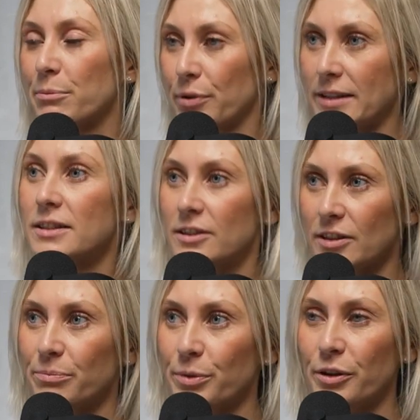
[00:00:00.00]
presence
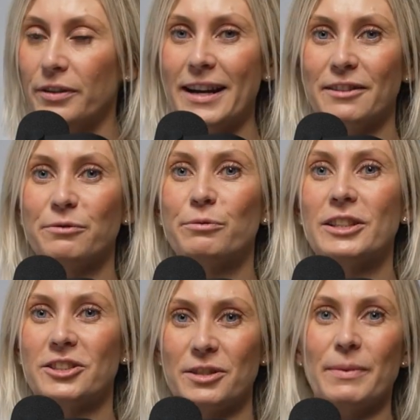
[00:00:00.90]
of butyrate,
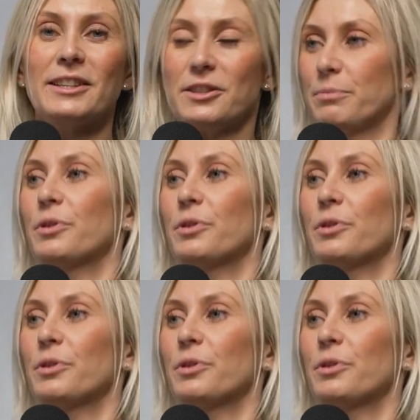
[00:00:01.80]
which to me just